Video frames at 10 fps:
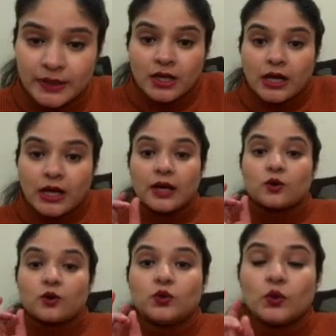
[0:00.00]
Now
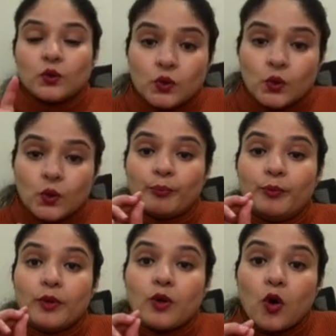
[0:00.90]

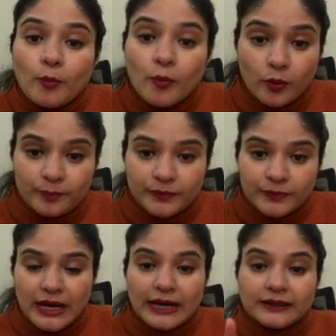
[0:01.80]
2-bromo.
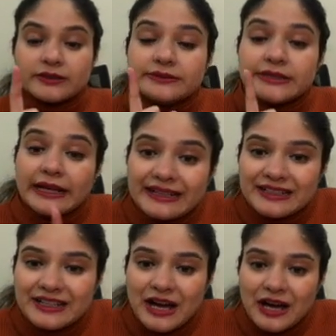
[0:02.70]
At the second
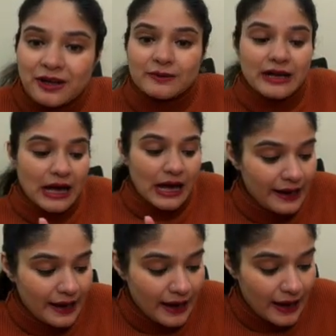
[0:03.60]
carbon, I
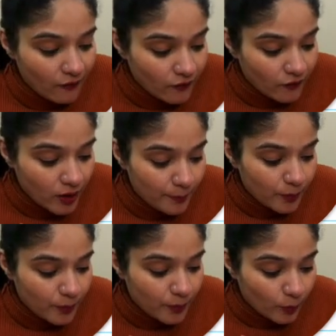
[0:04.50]
have a
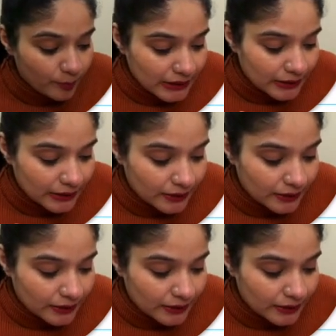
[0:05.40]
bromine.